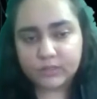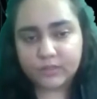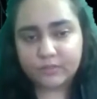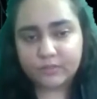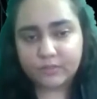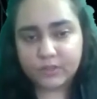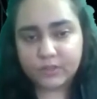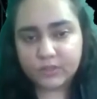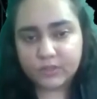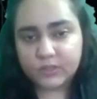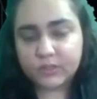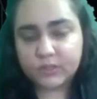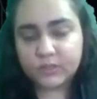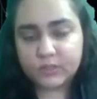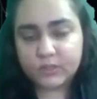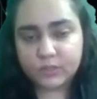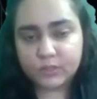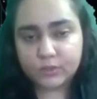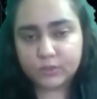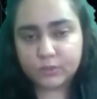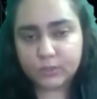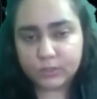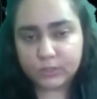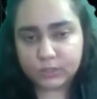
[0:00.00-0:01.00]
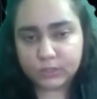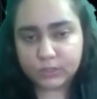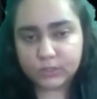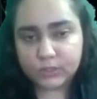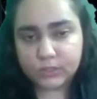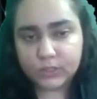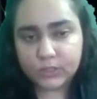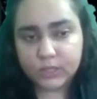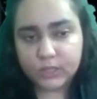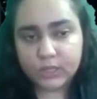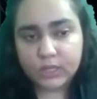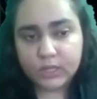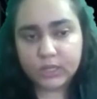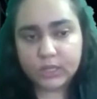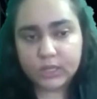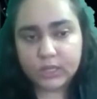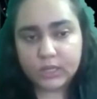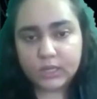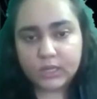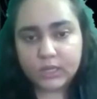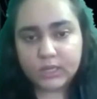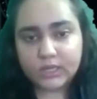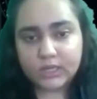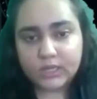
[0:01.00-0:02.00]
The first situation
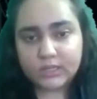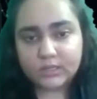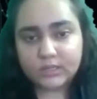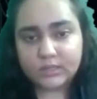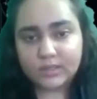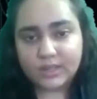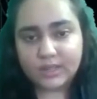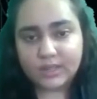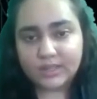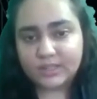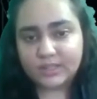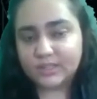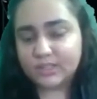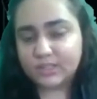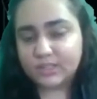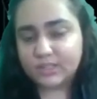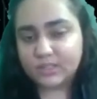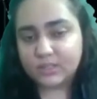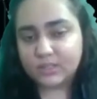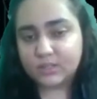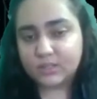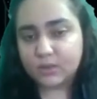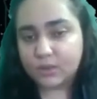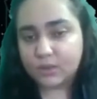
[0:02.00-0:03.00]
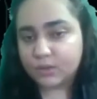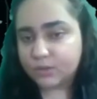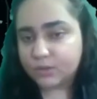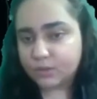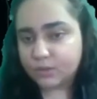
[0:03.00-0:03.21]
is that it is not